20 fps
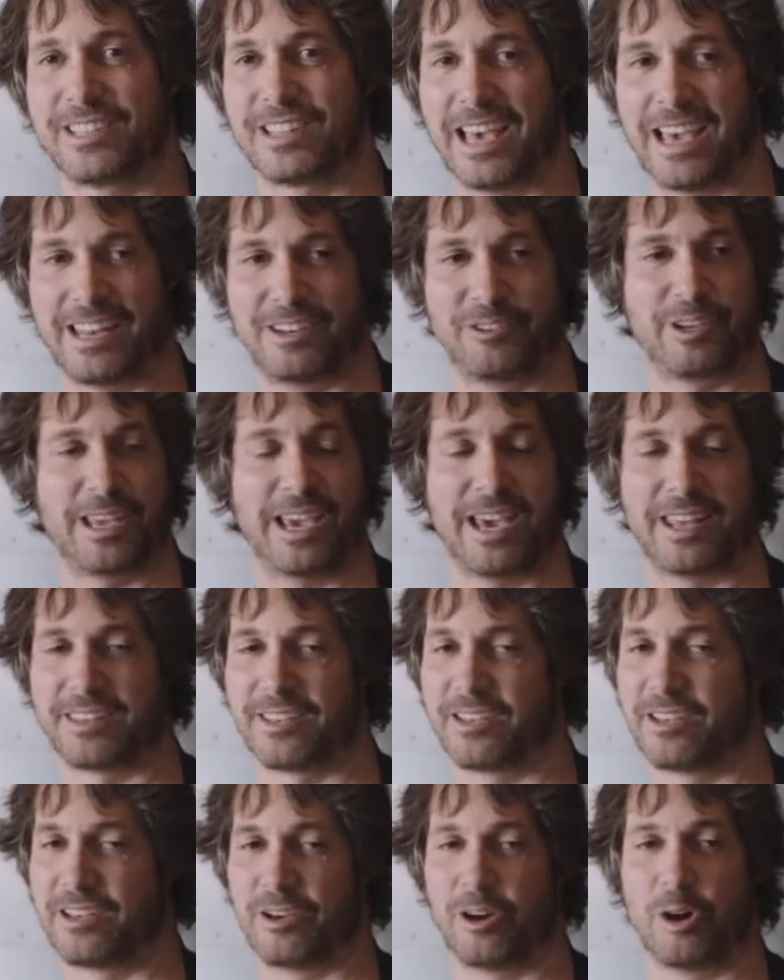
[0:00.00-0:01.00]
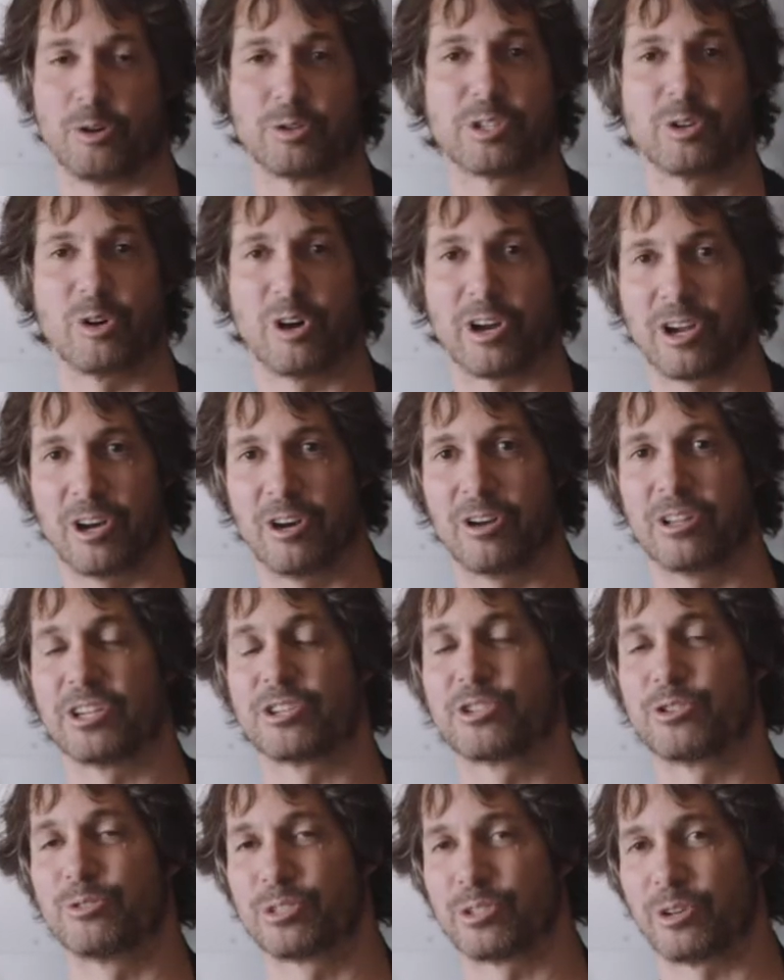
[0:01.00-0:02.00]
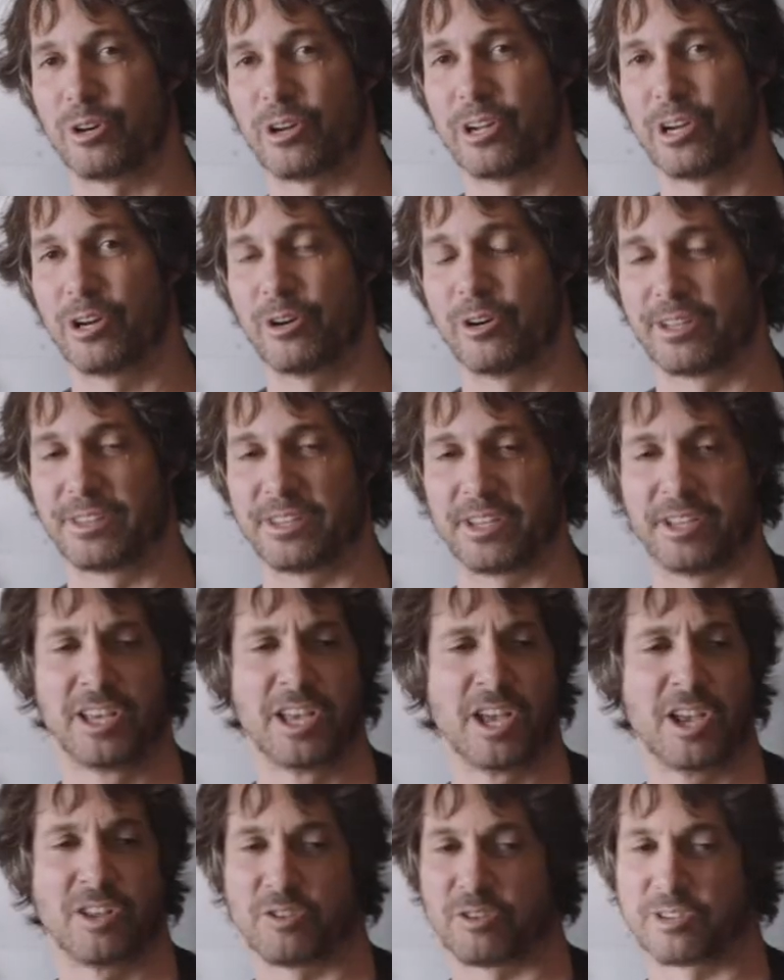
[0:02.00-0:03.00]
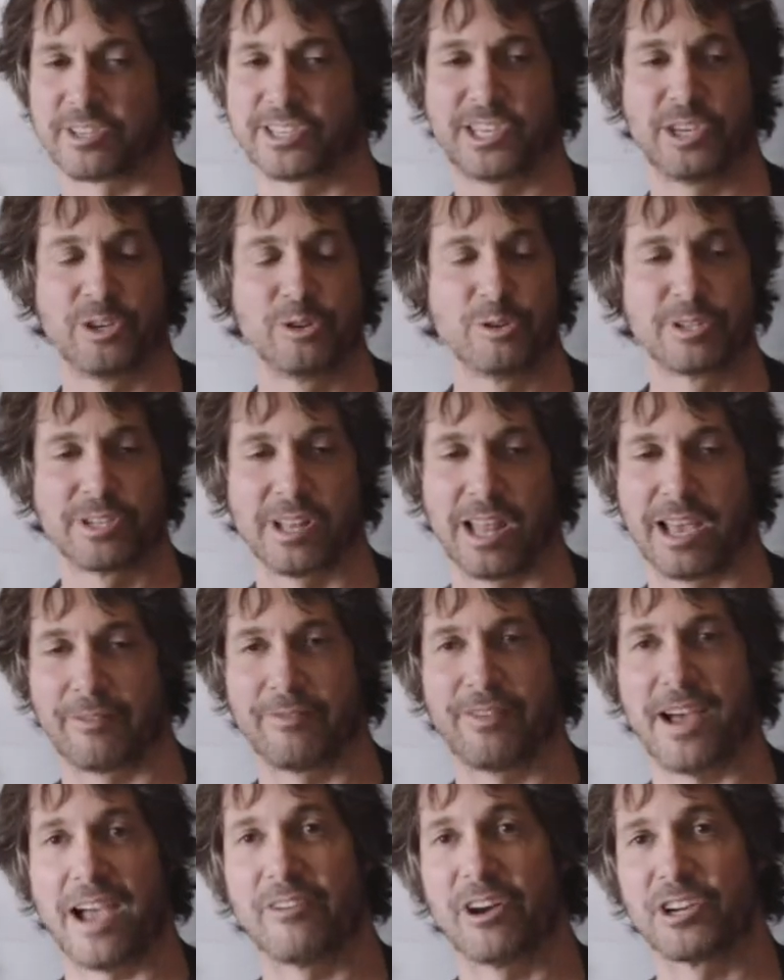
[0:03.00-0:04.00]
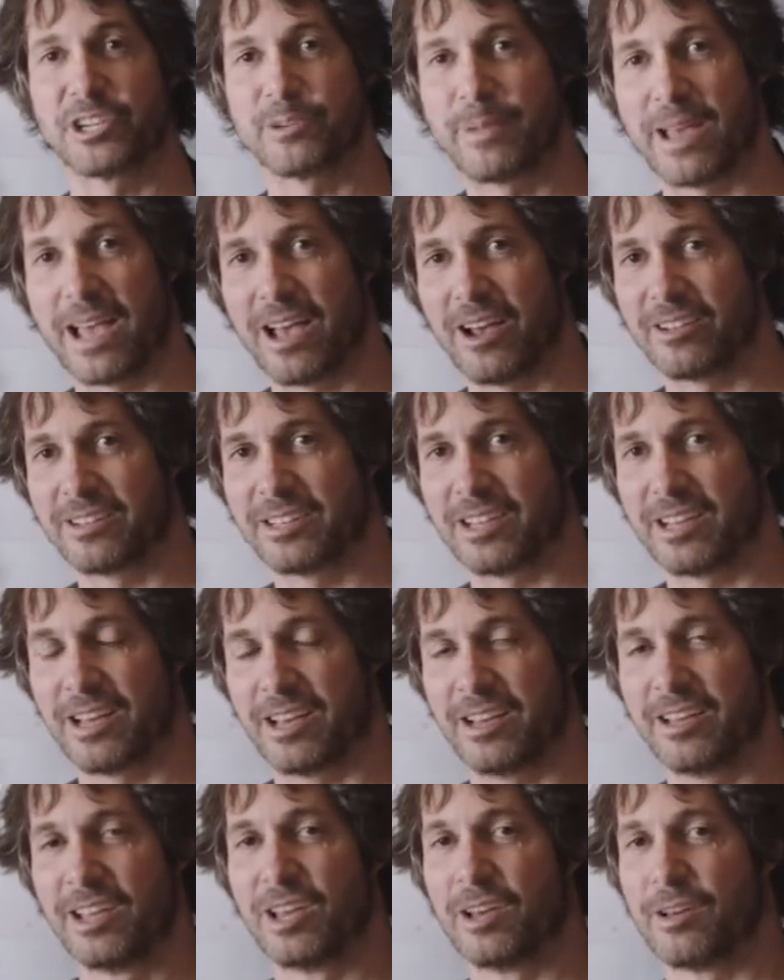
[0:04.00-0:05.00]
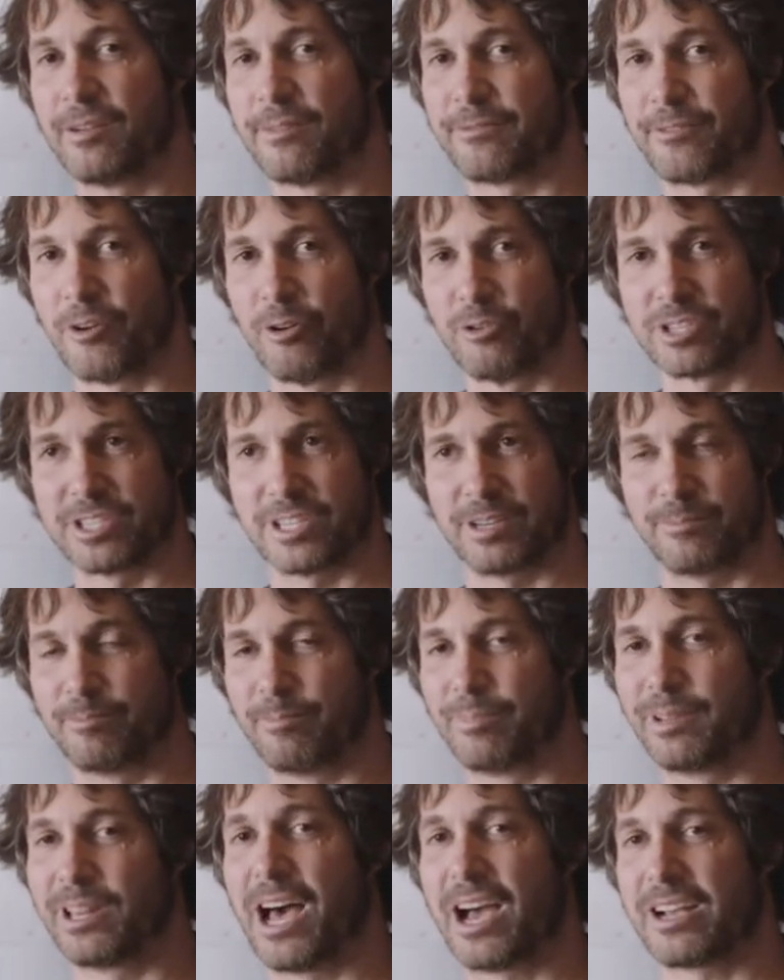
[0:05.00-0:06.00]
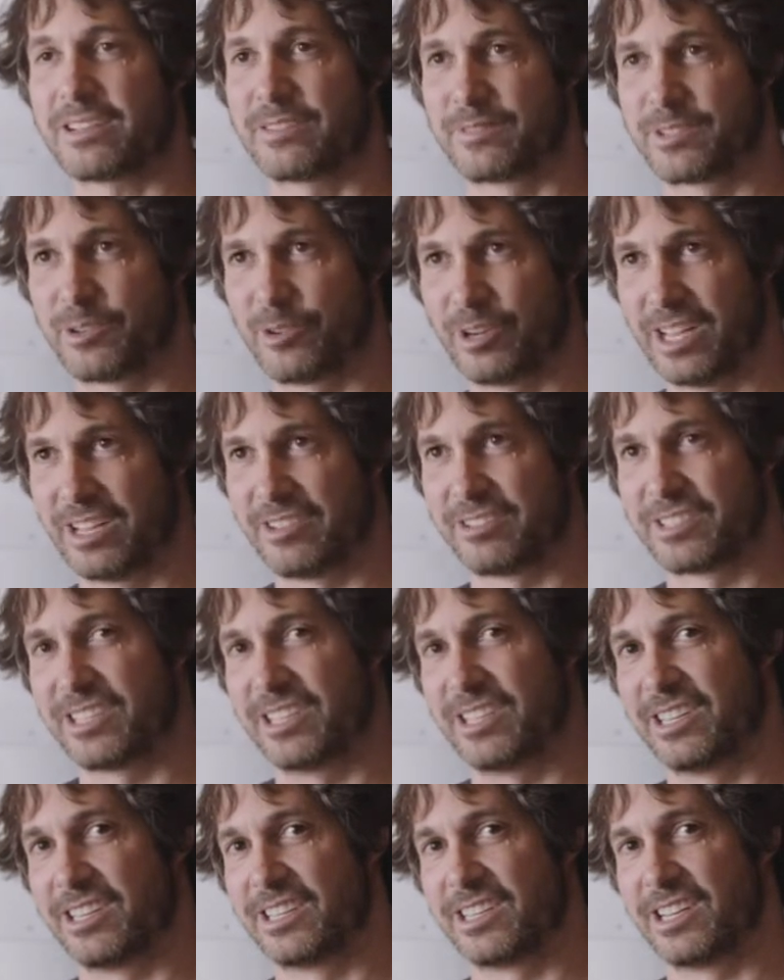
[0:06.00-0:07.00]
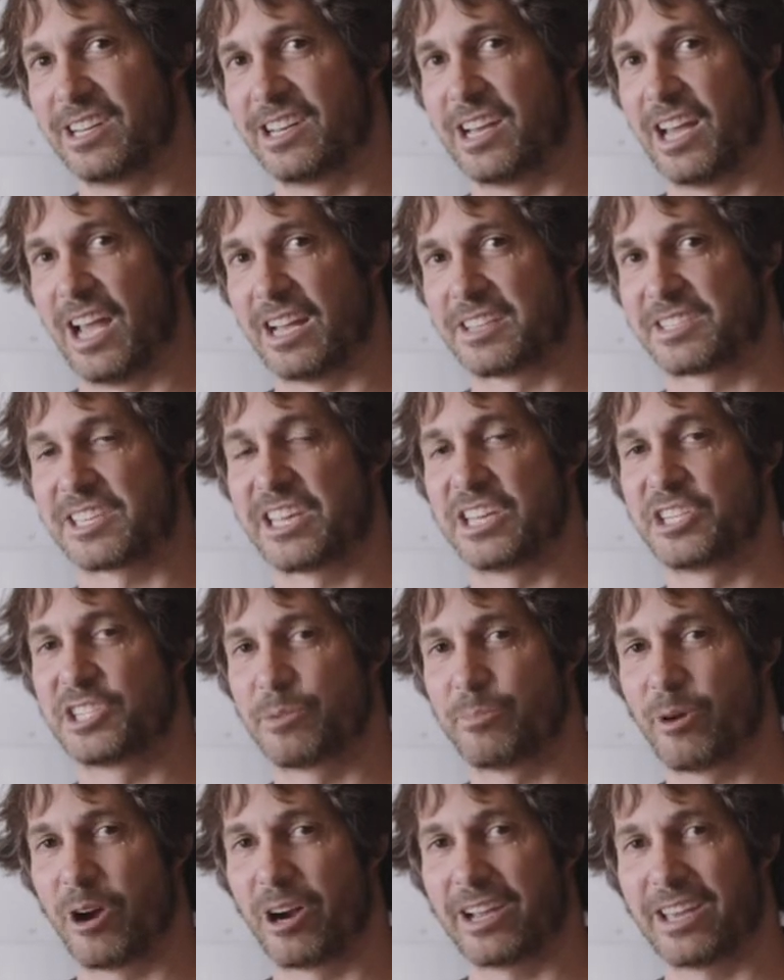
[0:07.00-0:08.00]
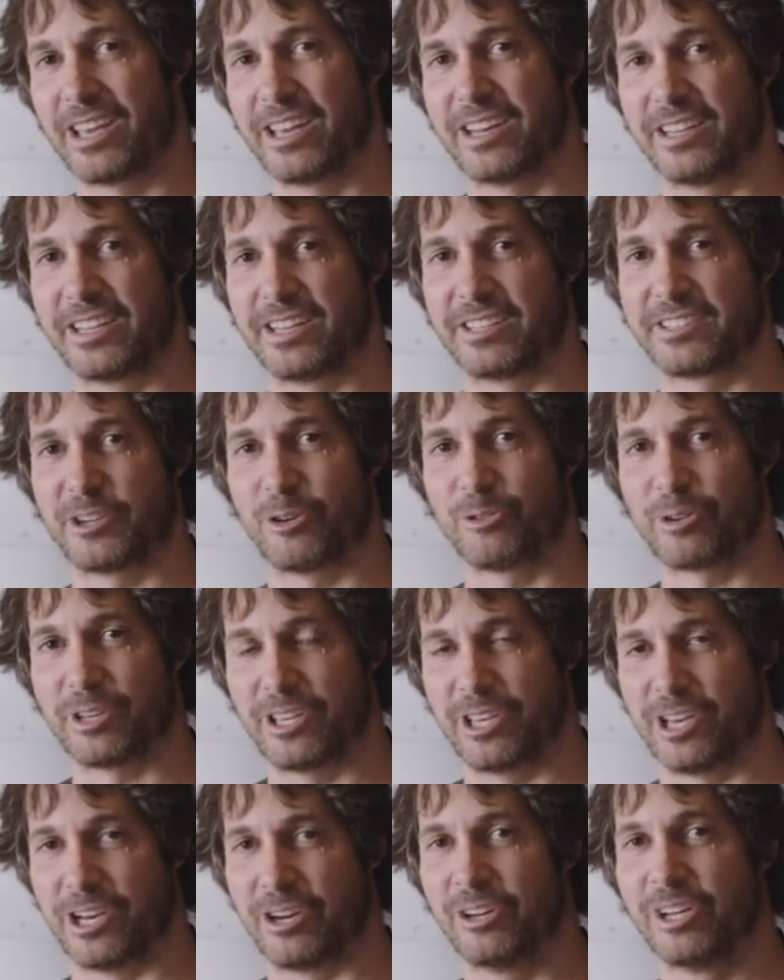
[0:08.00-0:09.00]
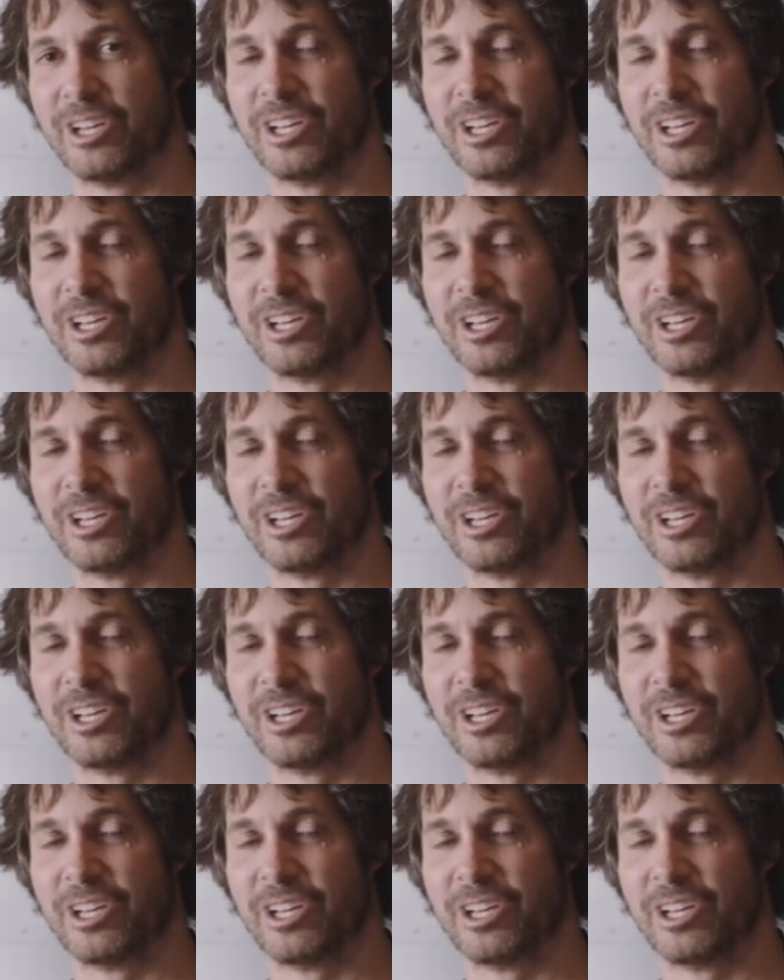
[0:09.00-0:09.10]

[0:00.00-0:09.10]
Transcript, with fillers: that you get, the otoro and the chutoro and the, those huge like 500 pound uh, frozen blocks of tuna that you see at, uh, at Tsukiji Market in Tokyo